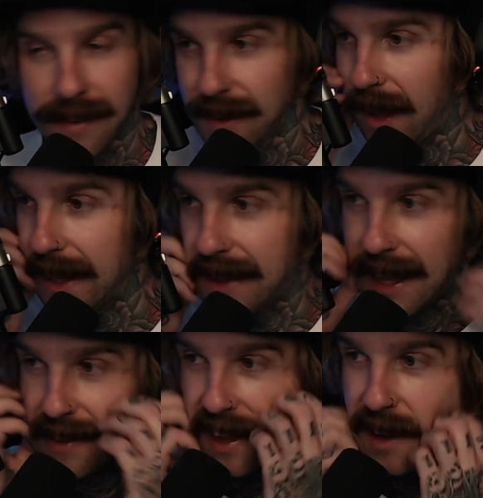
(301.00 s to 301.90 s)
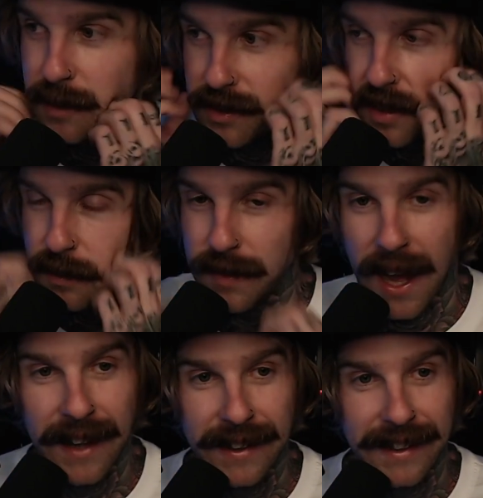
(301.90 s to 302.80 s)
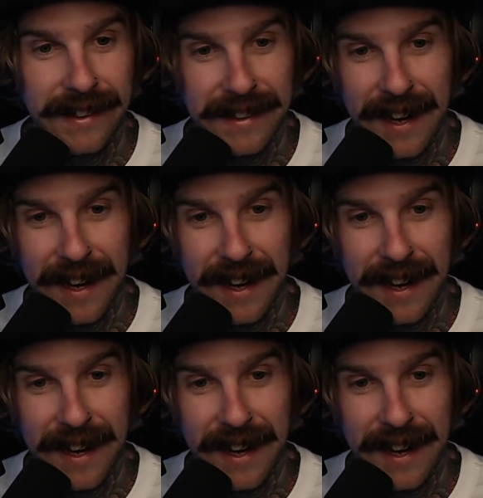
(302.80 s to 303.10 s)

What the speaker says: Like, that there was some gnarly